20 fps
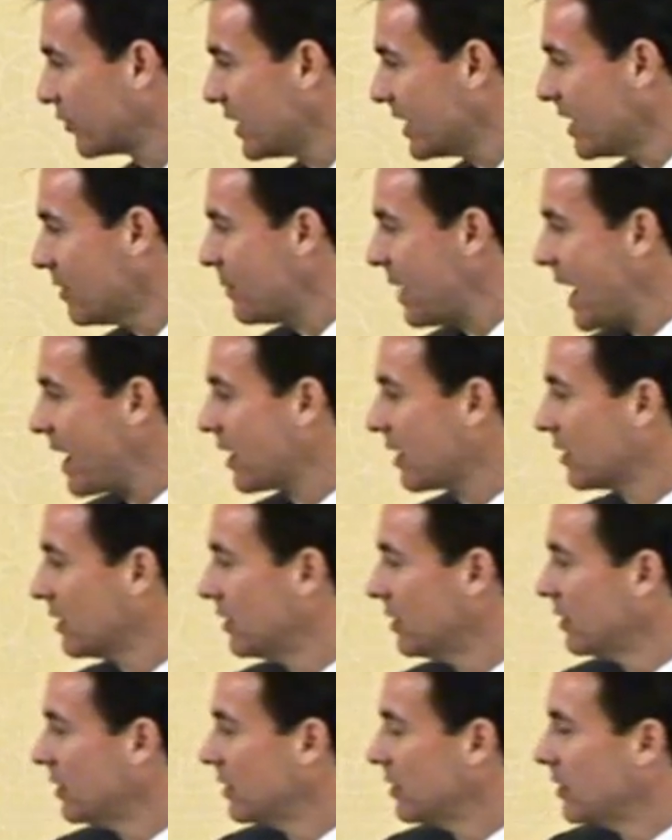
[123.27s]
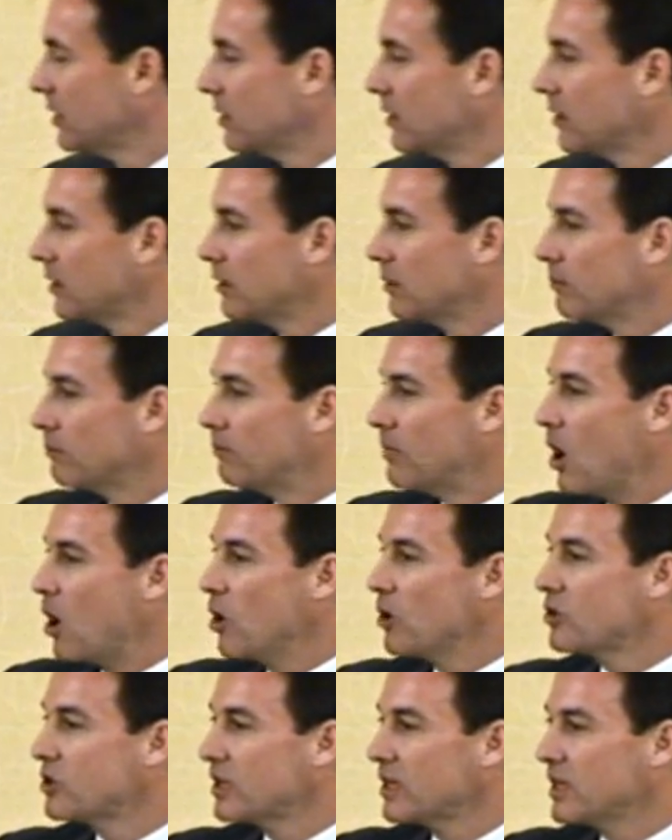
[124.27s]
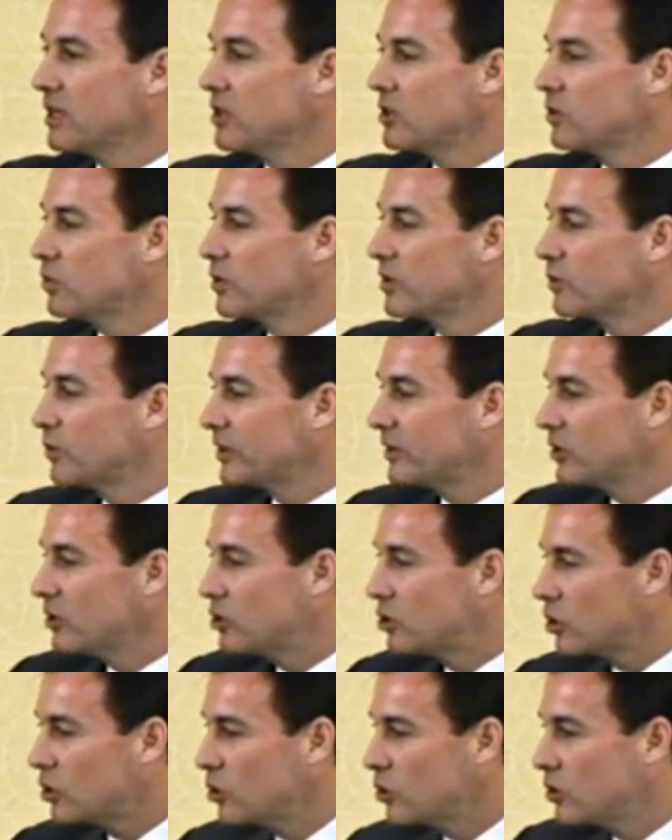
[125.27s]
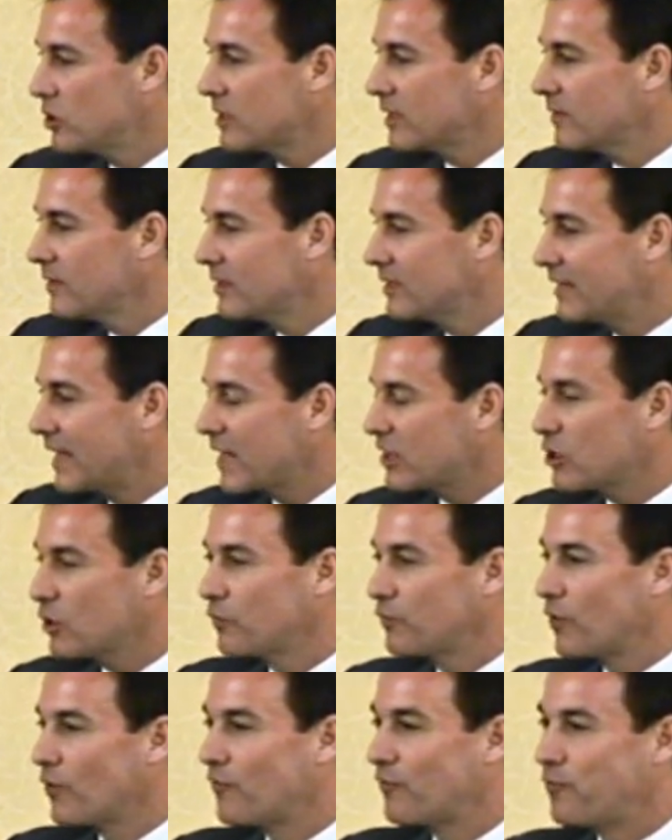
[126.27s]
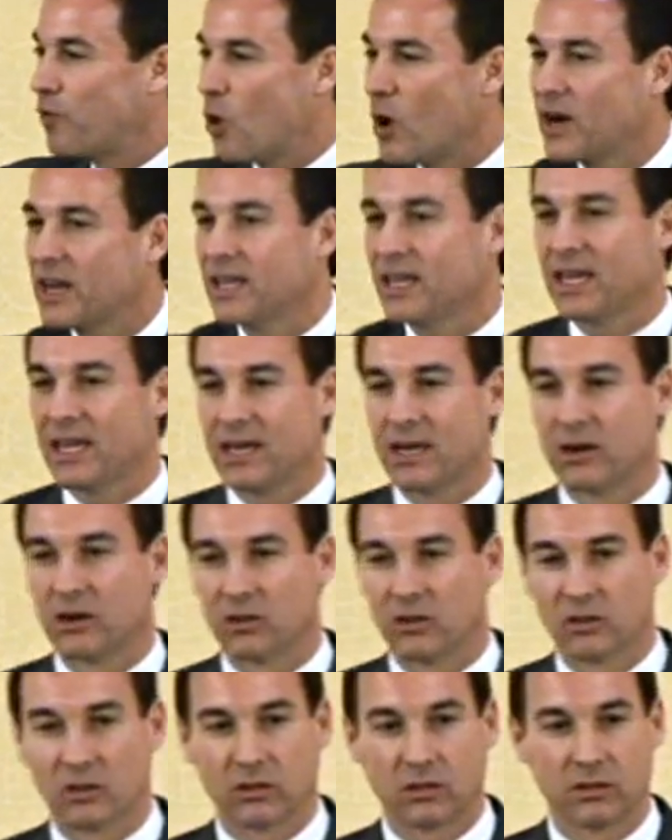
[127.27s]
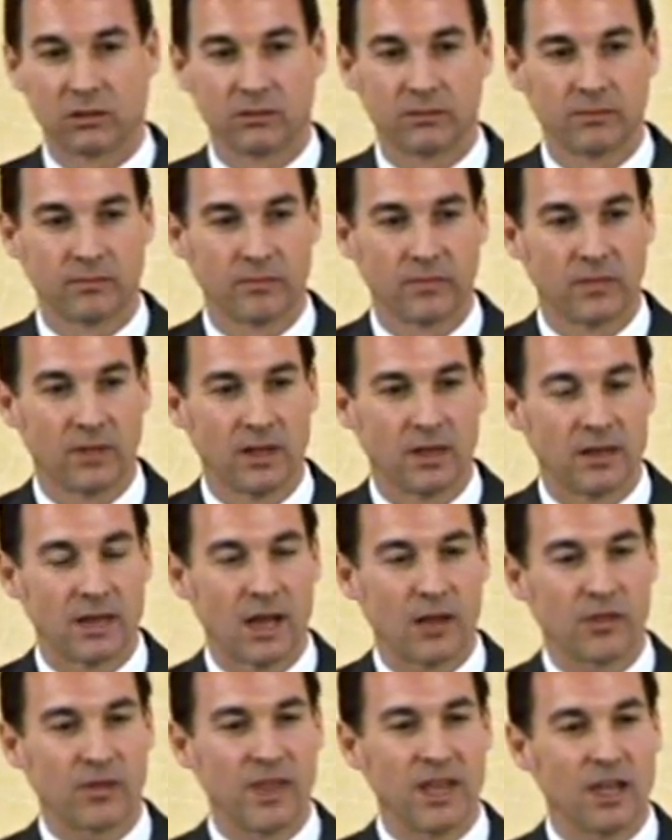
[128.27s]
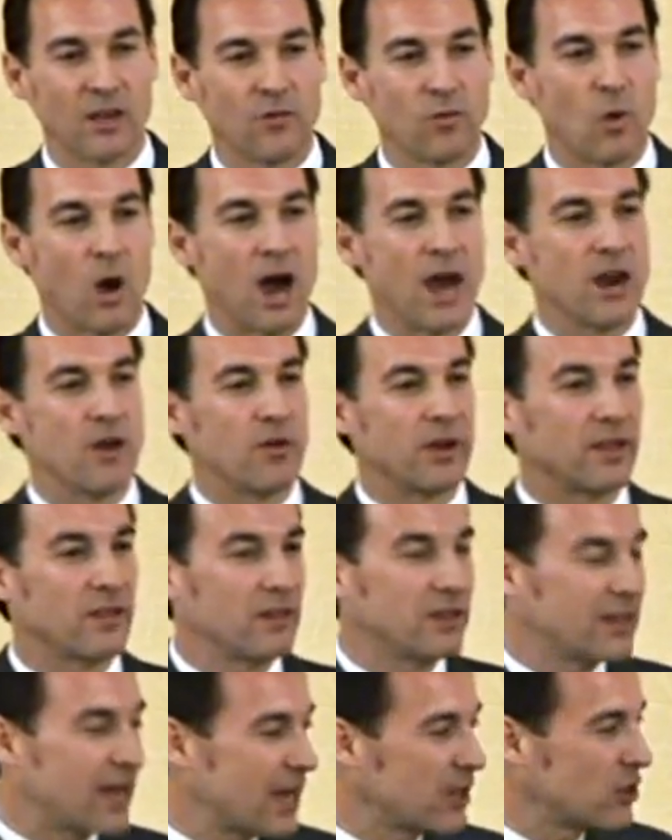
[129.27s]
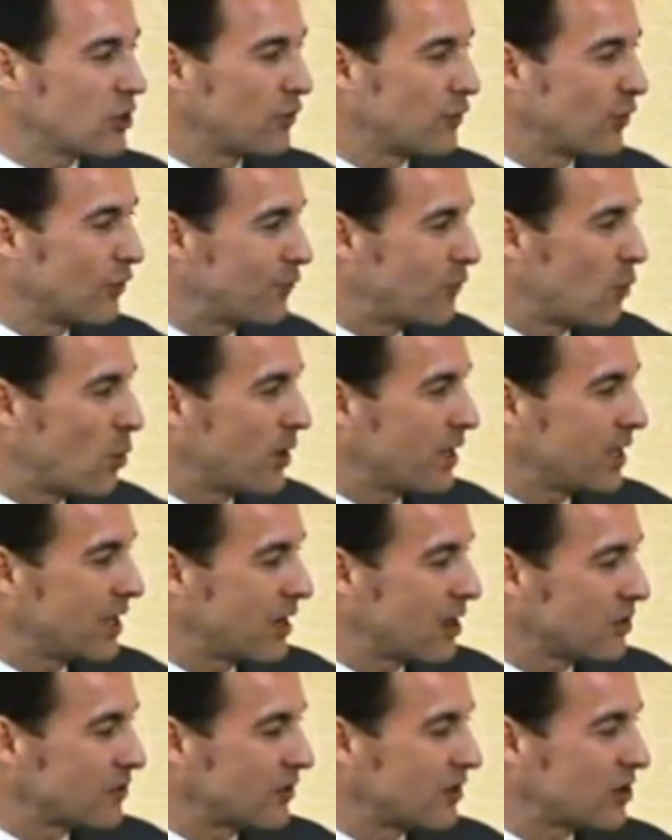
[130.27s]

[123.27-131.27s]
Think about it. Moses was with the Jews in the desert for 40 years. Now think of wandering in the desert for 40 years.